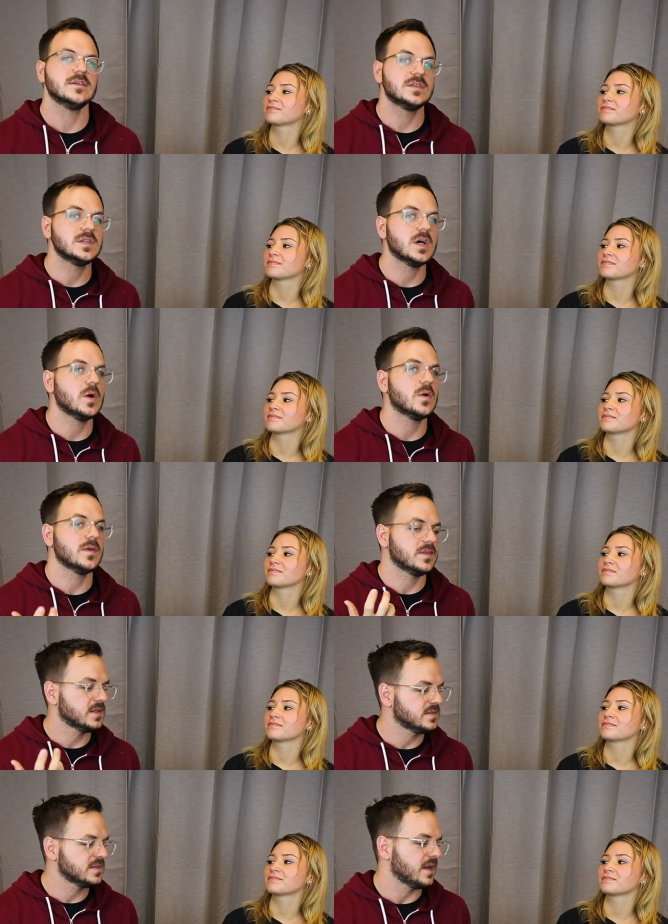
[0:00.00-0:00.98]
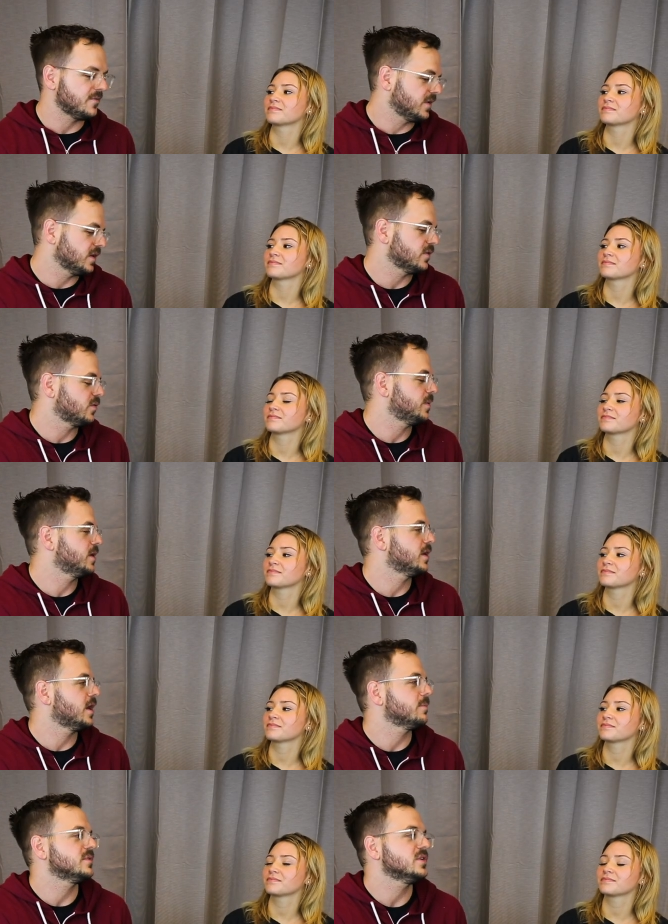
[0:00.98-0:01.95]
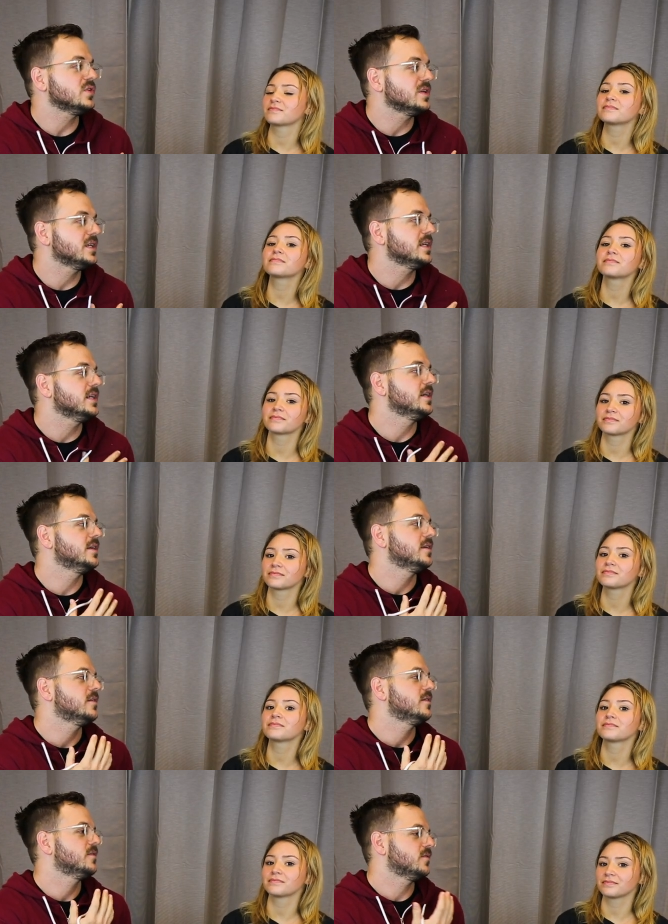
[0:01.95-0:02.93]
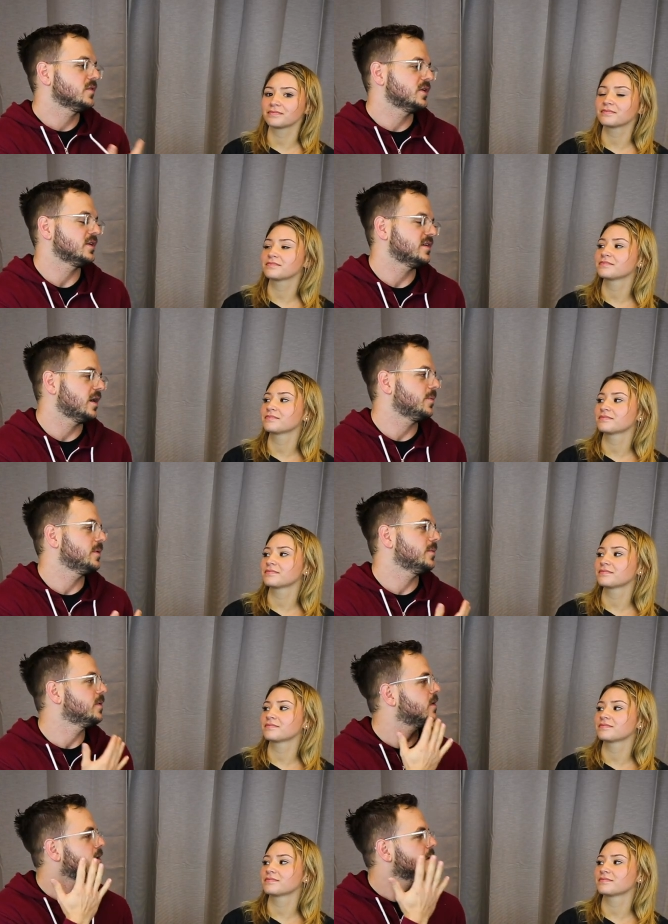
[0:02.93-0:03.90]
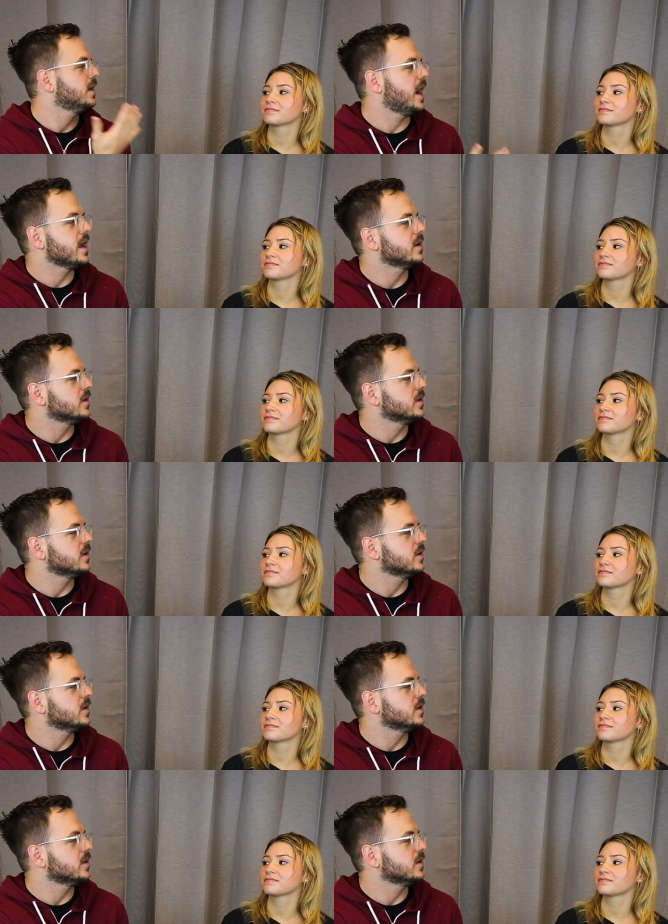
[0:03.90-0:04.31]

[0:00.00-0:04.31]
Speaker 1: So, this I figured this would be a good opportunity for you to tell people how you're